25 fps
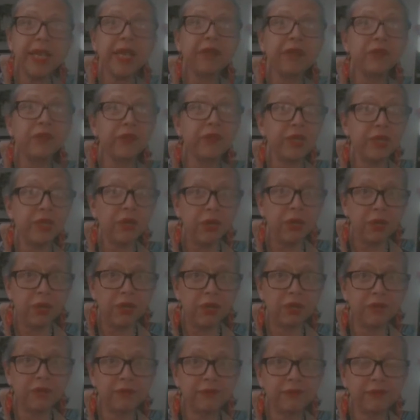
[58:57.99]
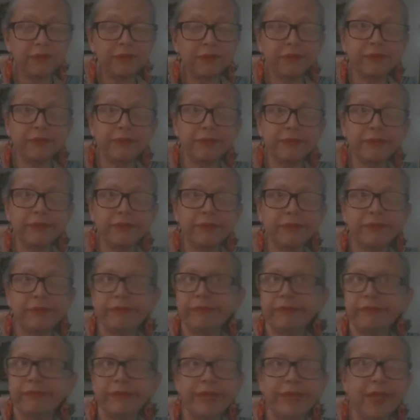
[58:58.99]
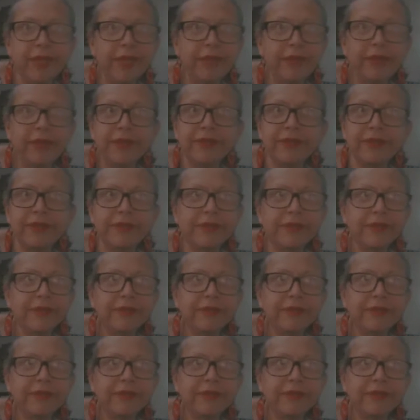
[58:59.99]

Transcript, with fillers: and Rigaud. Yeah, that's